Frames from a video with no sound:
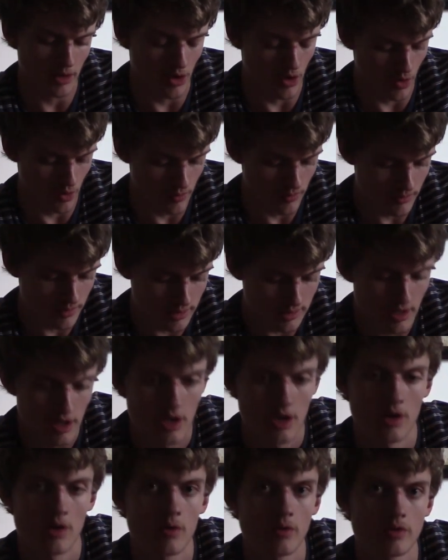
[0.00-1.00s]
Holmes,
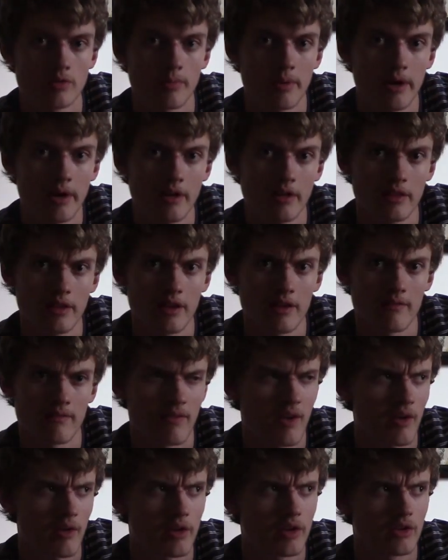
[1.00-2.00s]
who's apparently a
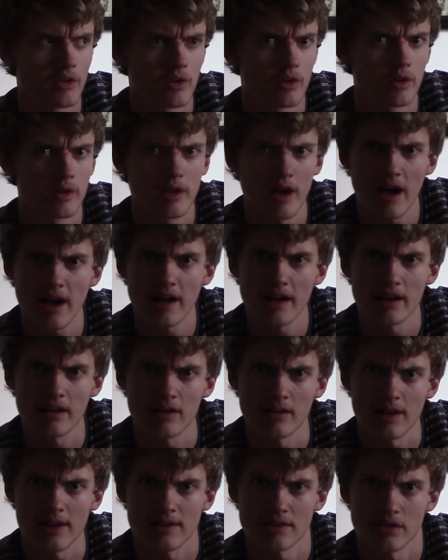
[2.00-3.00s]
very good guy in
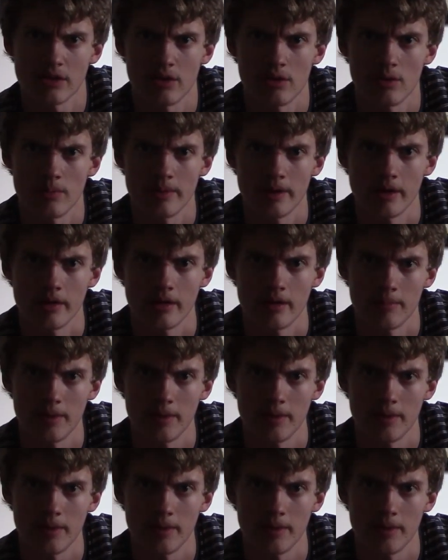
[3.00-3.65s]
Classic Who, apparently.